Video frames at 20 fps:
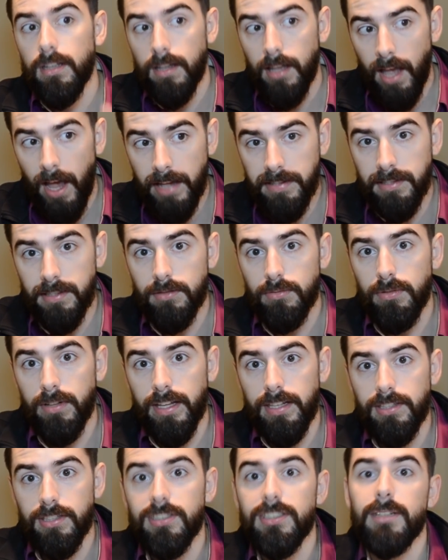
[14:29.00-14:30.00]
has its
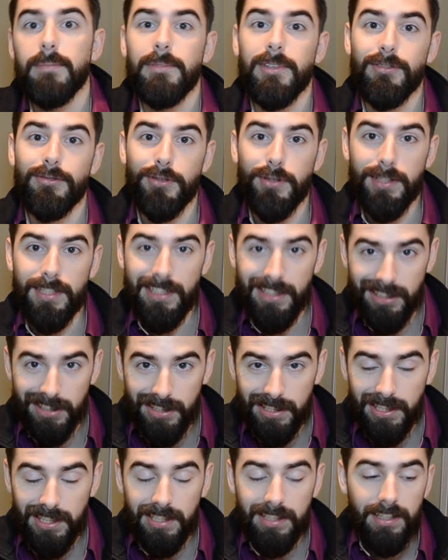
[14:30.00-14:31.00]
relationship to
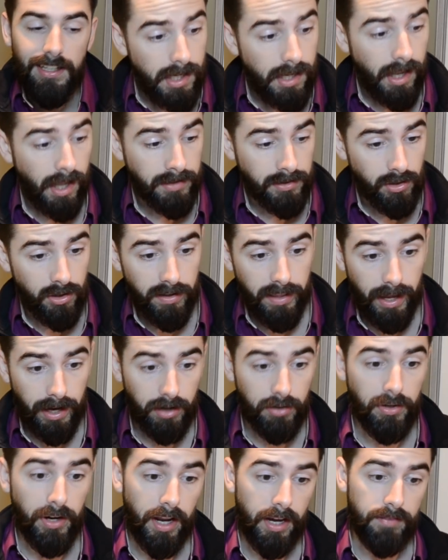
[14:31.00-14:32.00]
fertility and sort of that
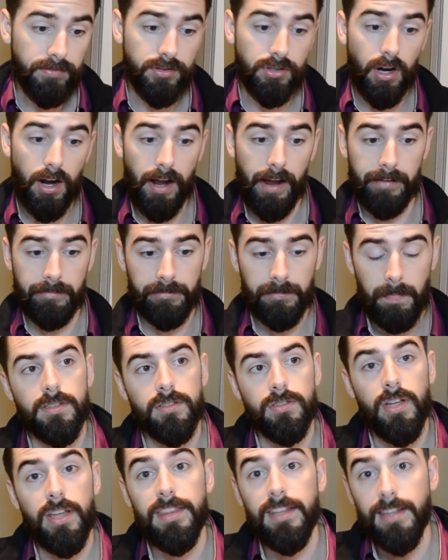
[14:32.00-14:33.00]
creative drive.
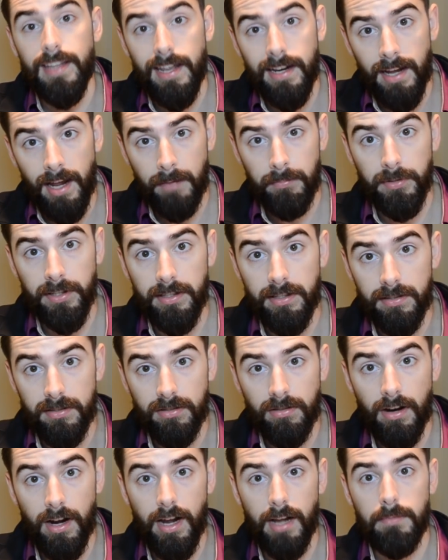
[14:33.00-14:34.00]
So I think that aptly
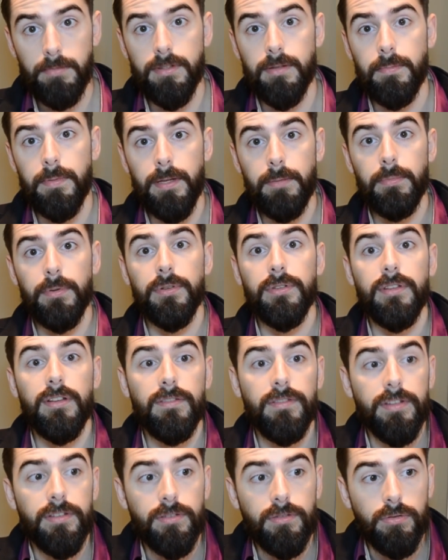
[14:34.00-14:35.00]
describes the peoples
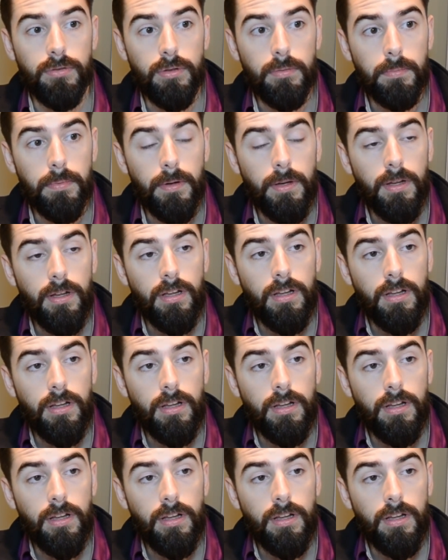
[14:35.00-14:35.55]
of this group.